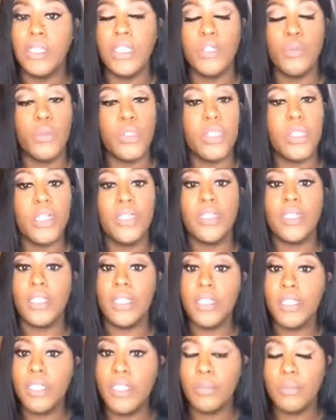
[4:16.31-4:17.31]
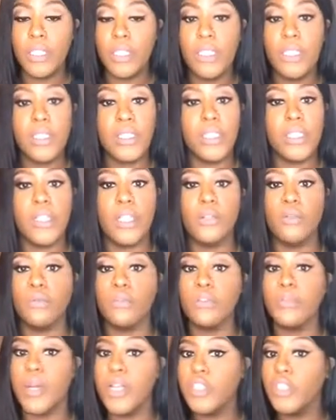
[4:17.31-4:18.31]
This was not sent to me. This is not no
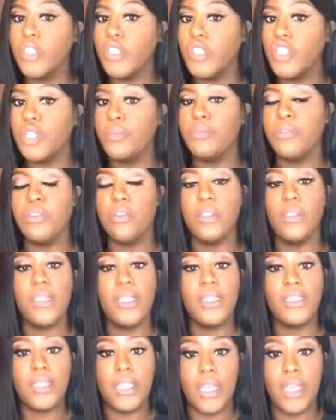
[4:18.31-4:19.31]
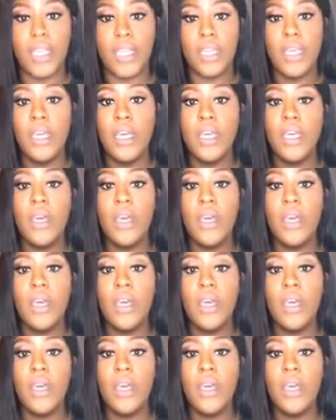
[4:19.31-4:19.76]
sponsorship, nothing like that.